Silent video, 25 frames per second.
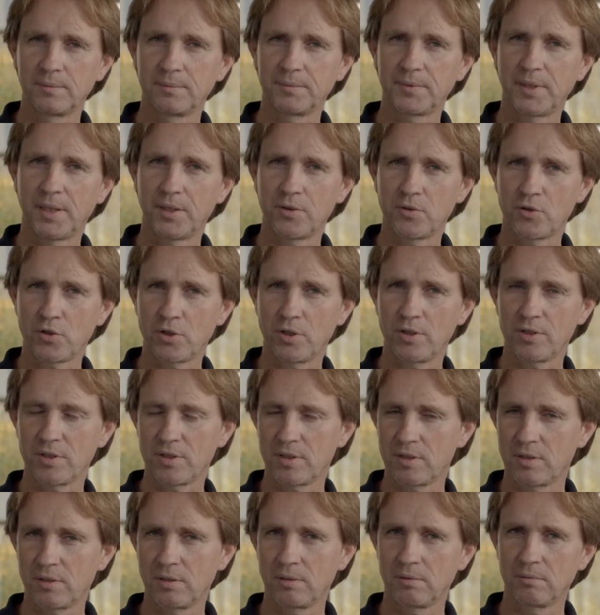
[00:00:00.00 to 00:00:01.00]
than
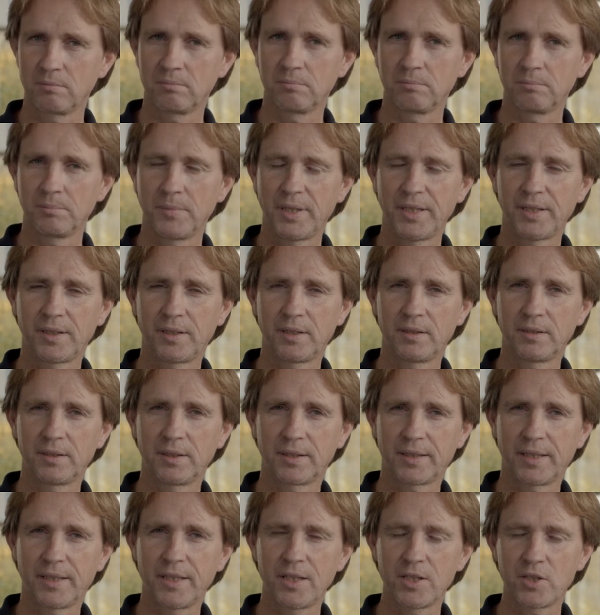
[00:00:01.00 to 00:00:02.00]
just making the
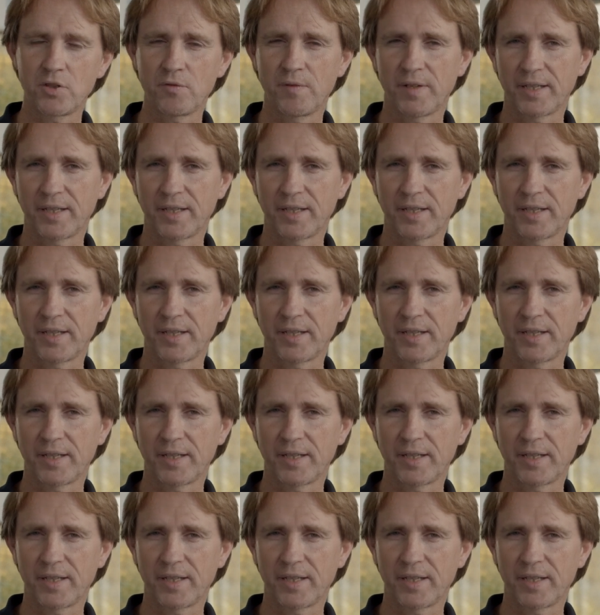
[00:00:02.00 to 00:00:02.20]
cage.